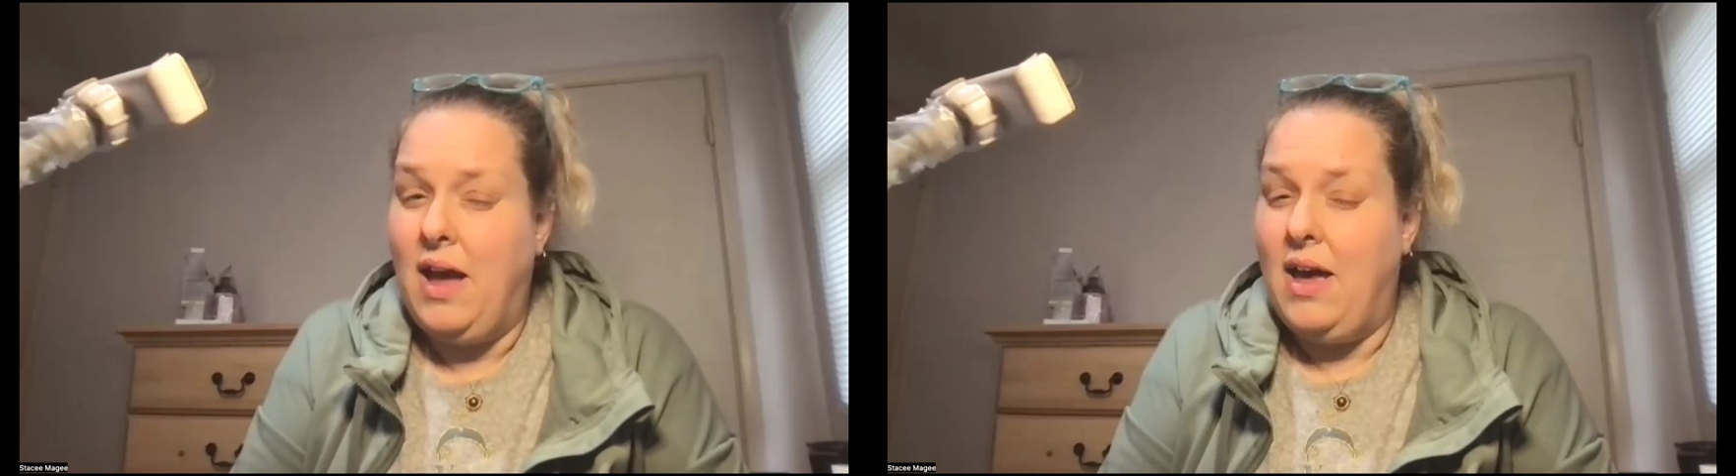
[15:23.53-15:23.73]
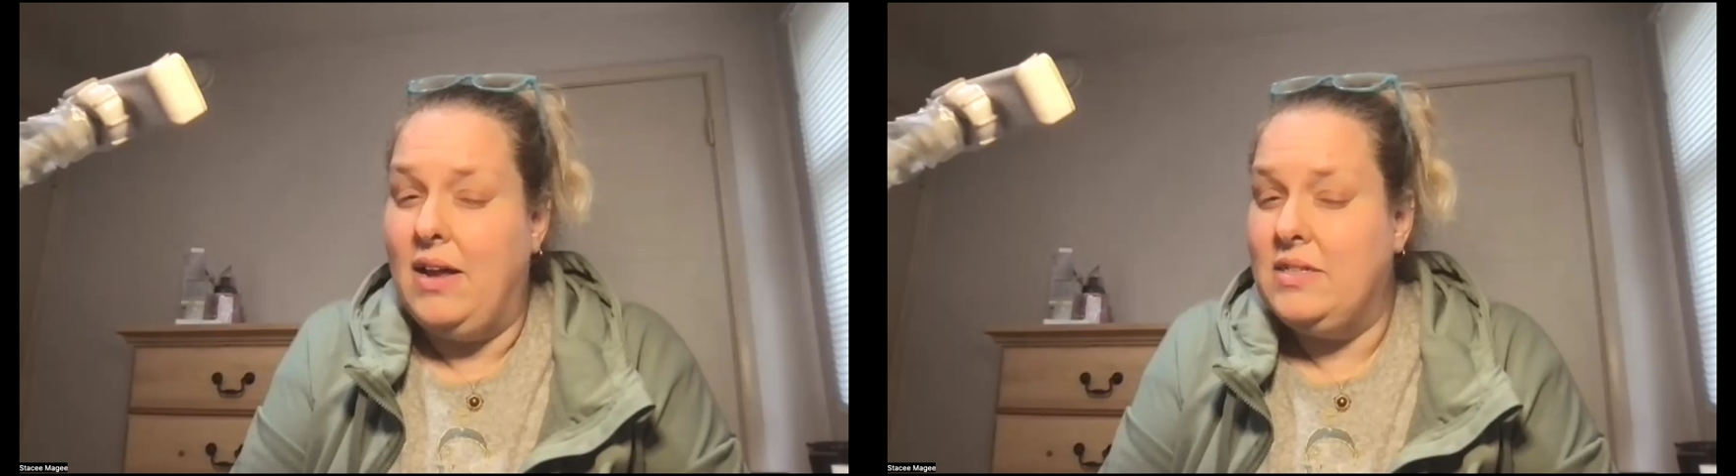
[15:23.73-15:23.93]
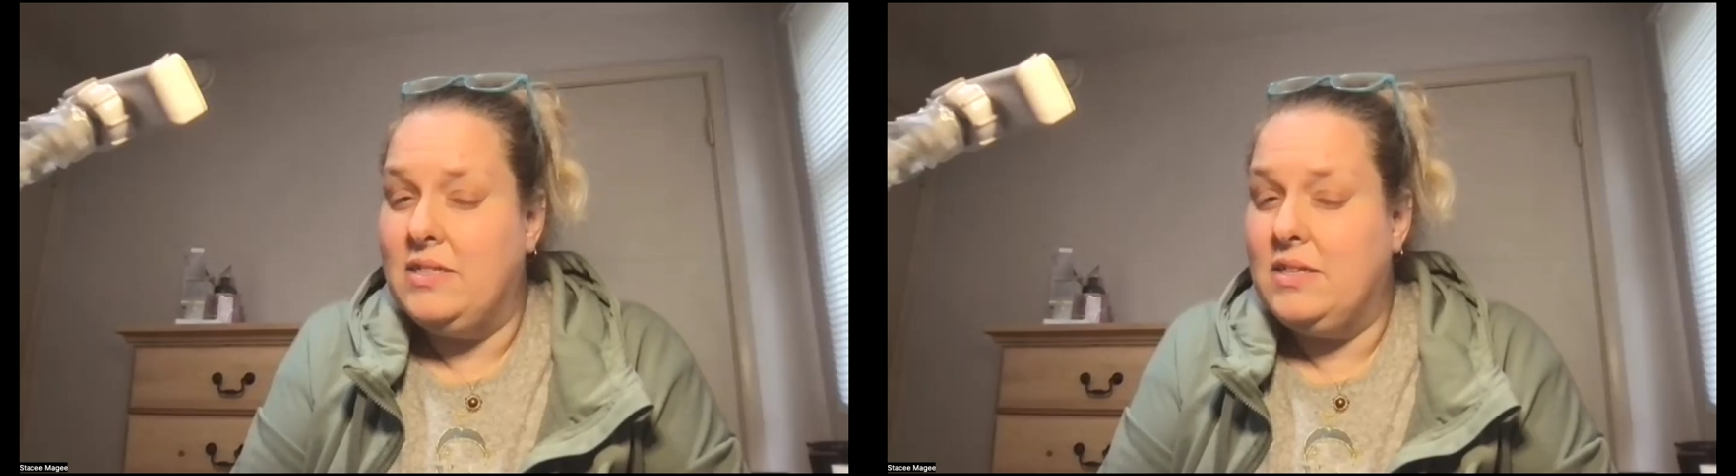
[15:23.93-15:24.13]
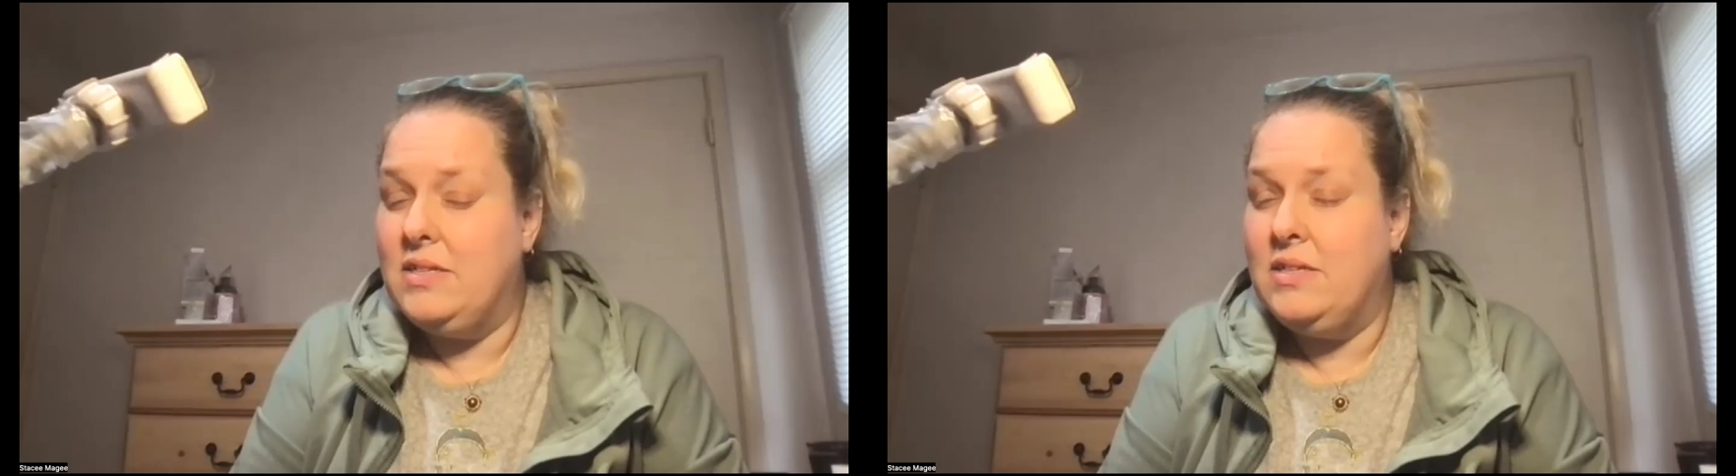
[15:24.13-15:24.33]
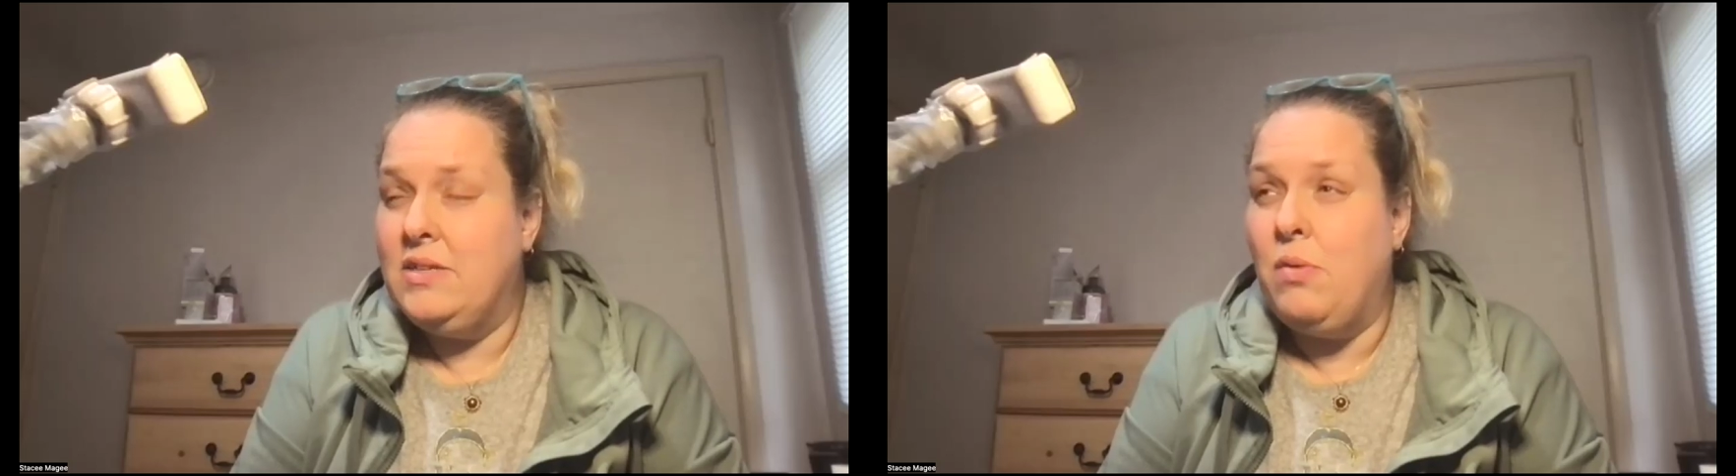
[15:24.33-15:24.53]
and
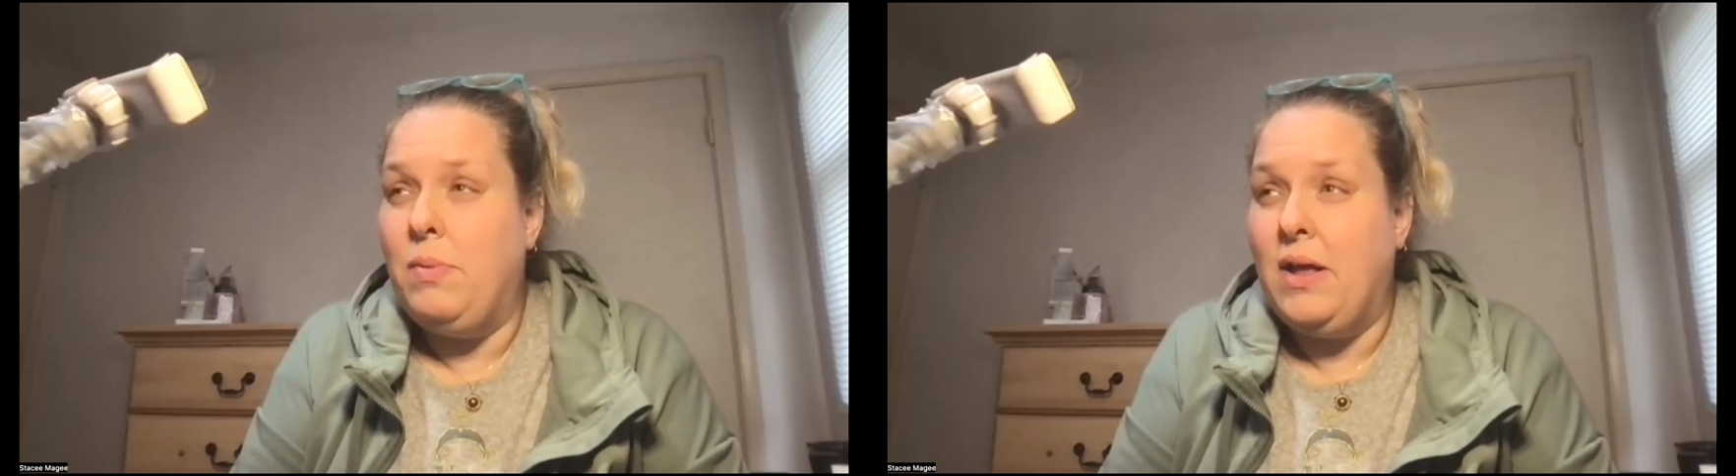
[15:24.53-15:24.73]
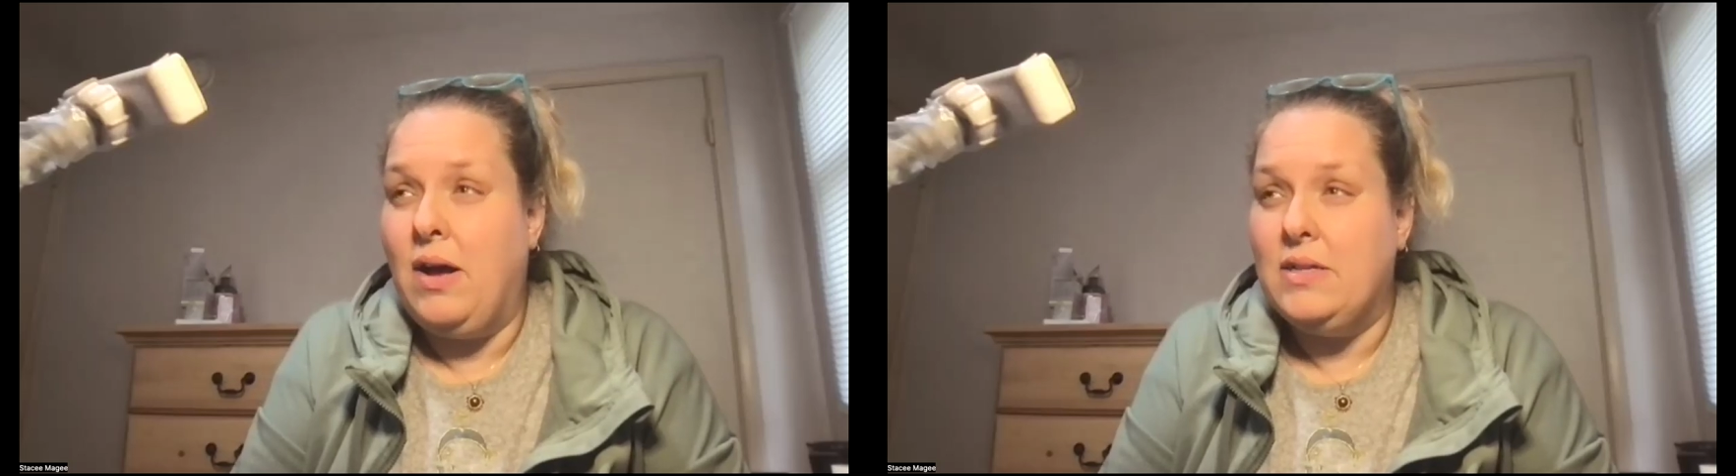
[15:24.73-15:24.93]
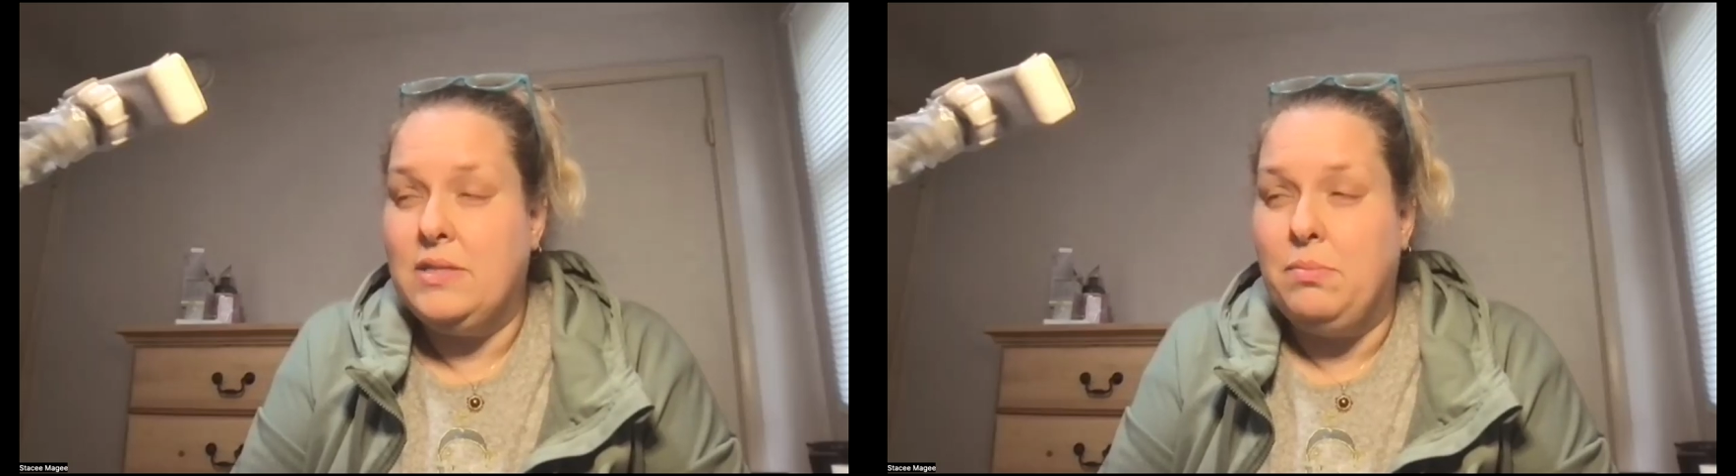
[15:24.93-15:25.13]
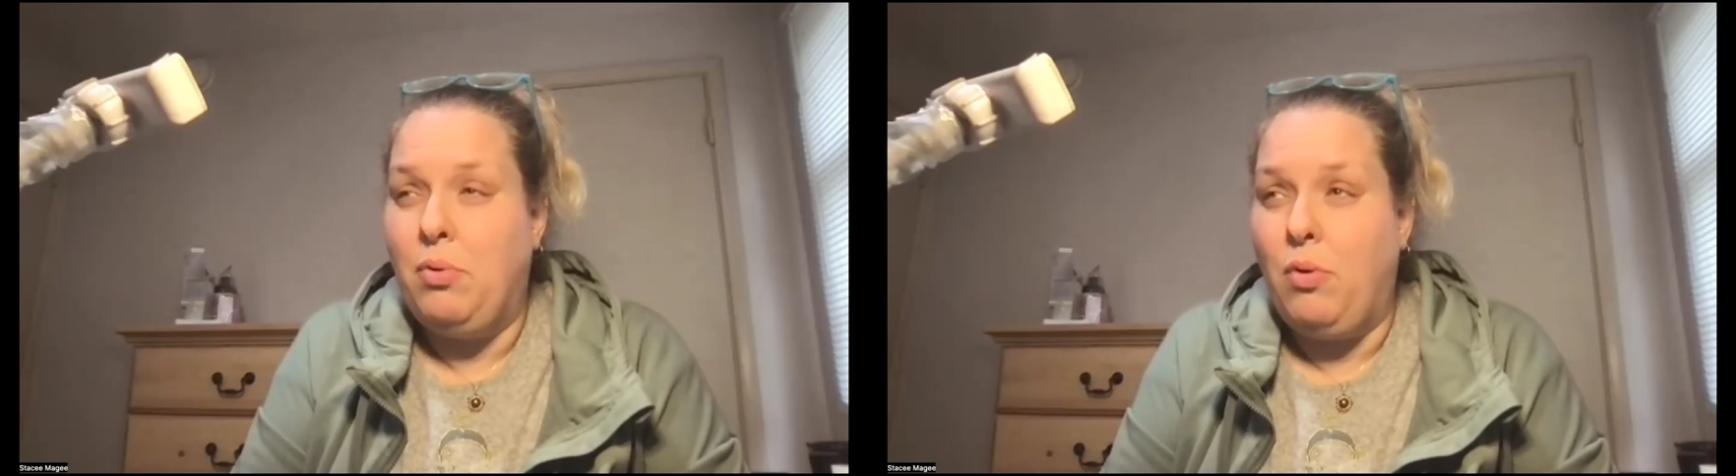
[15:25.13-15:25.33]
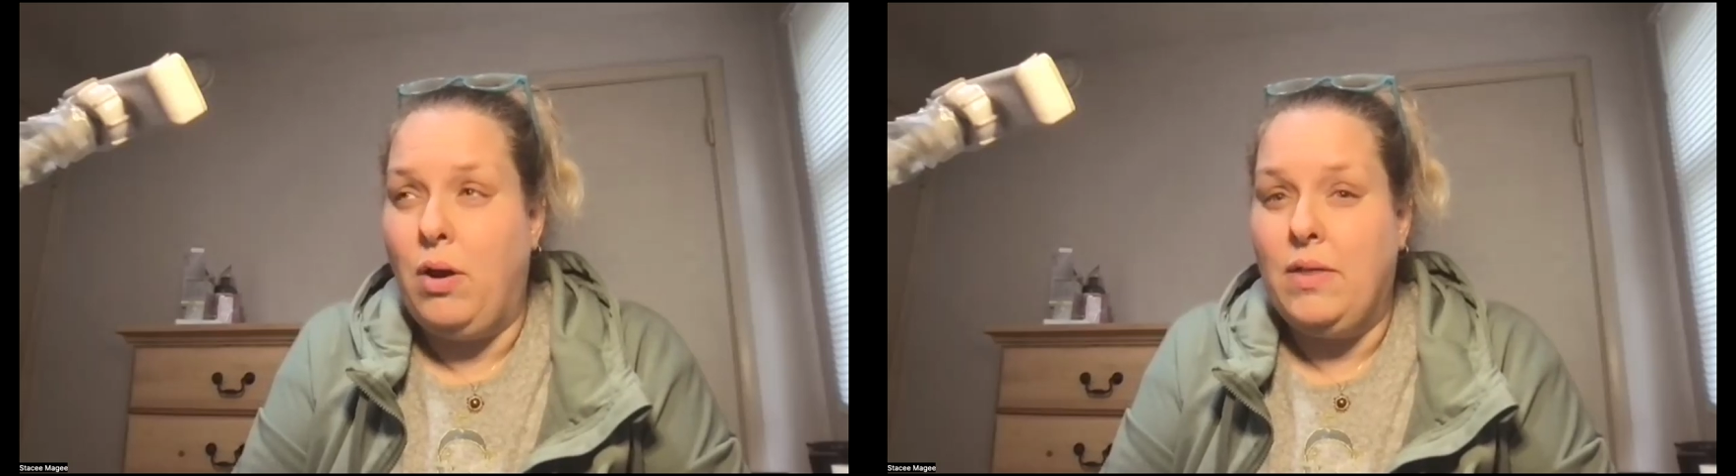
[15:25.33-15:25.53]
nobody got
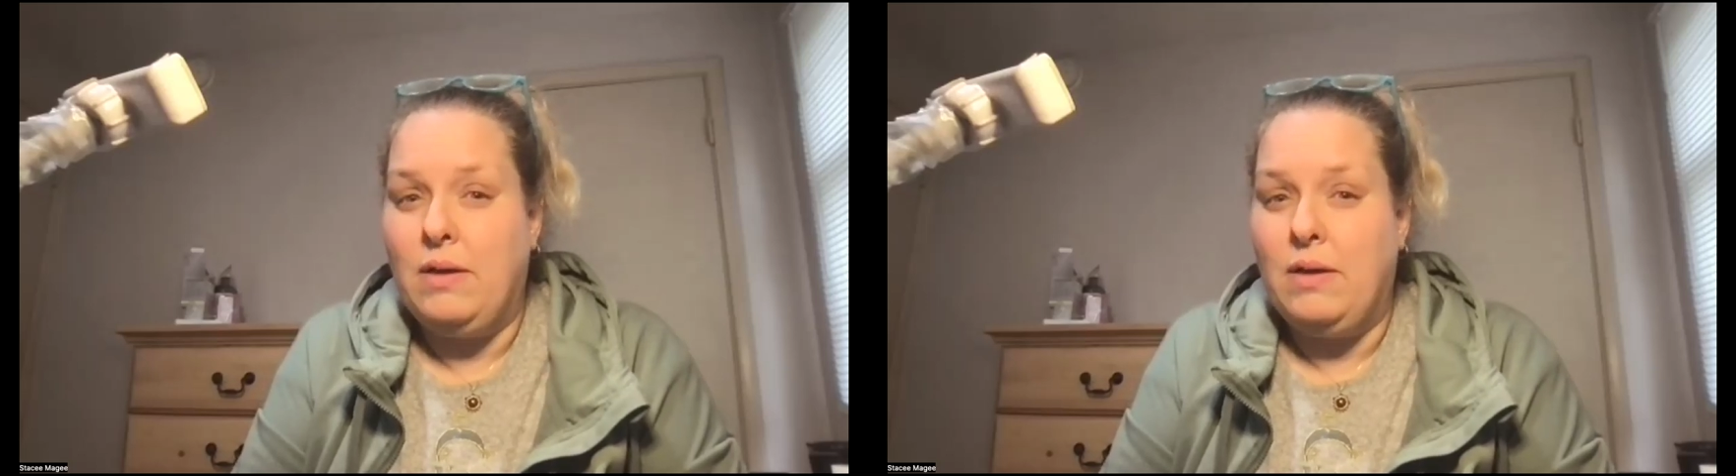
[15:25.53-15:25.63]
support.